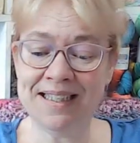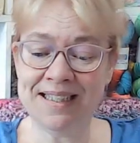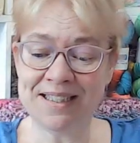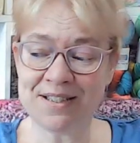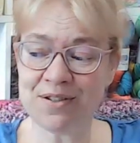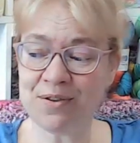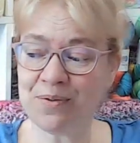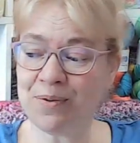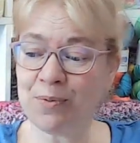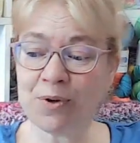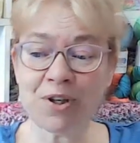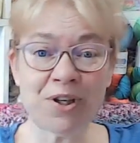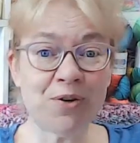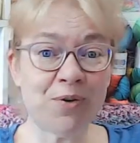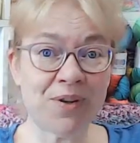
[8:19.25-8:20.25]
So we're
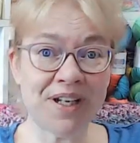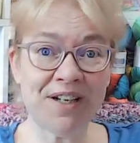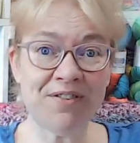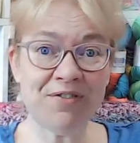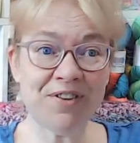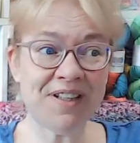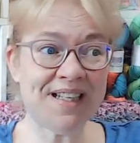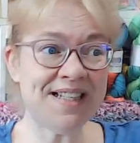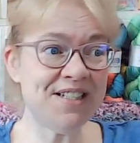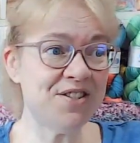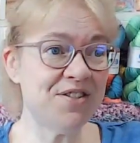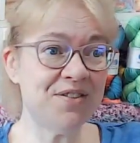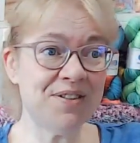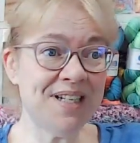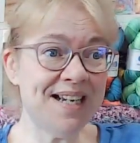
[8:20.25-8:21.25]
gonna go there for lunch.
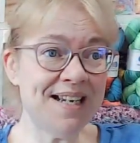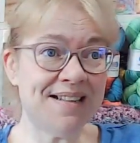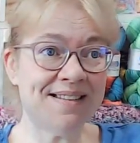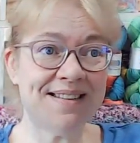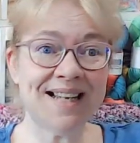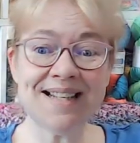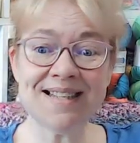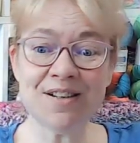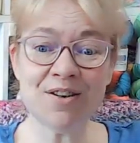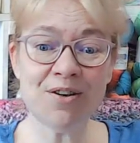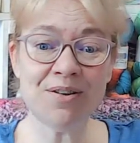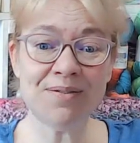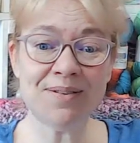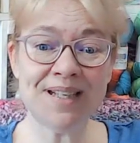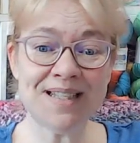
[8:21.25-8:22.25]
So yeah, that's
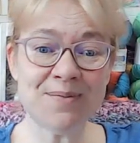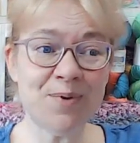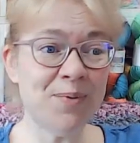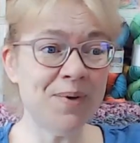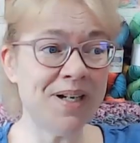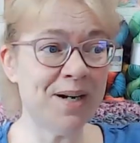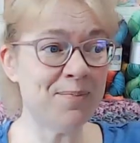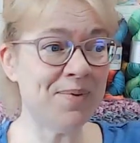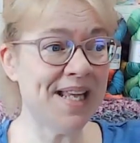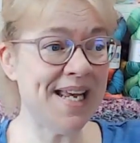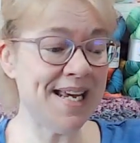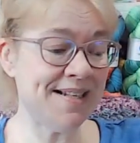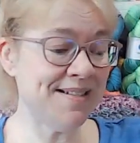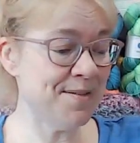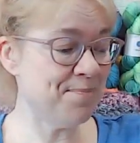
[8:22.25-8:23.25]
all. That's what we got
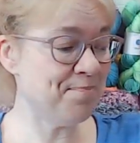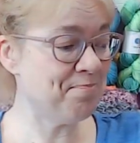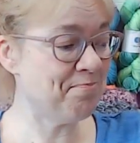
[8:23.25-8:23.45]
planned.